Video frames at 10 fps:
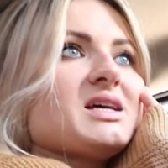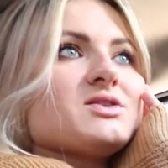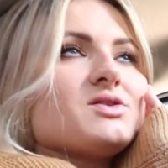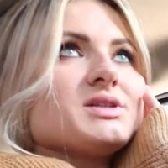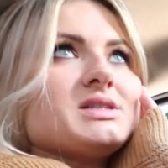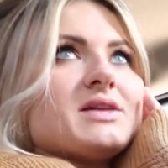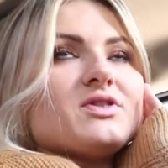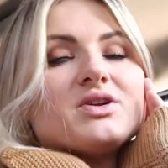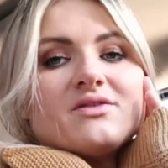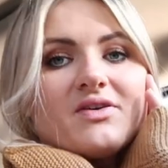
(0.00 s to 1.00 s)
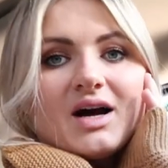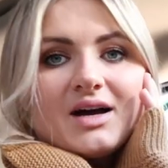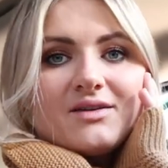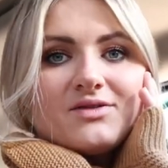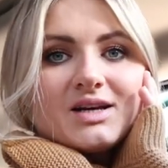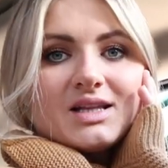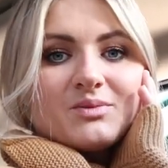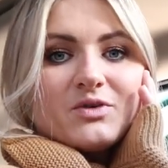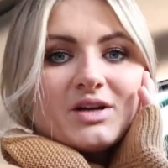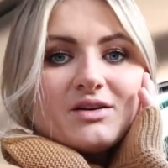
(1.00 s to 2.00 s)
it's only 10.35 and
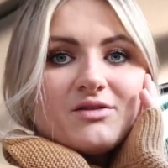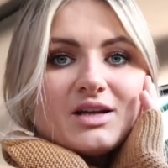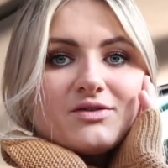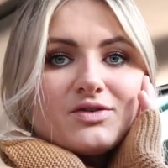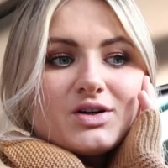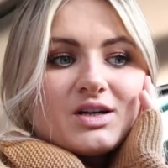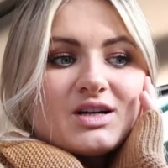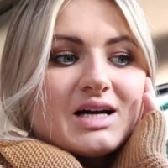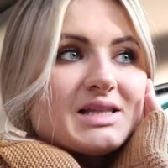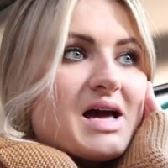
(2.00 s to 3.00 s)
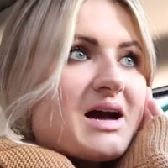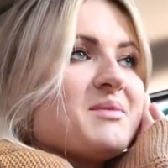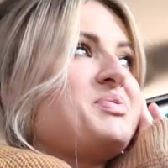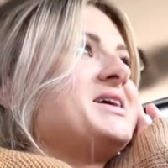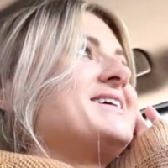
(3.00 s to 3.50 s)
I'm already ready for a nap.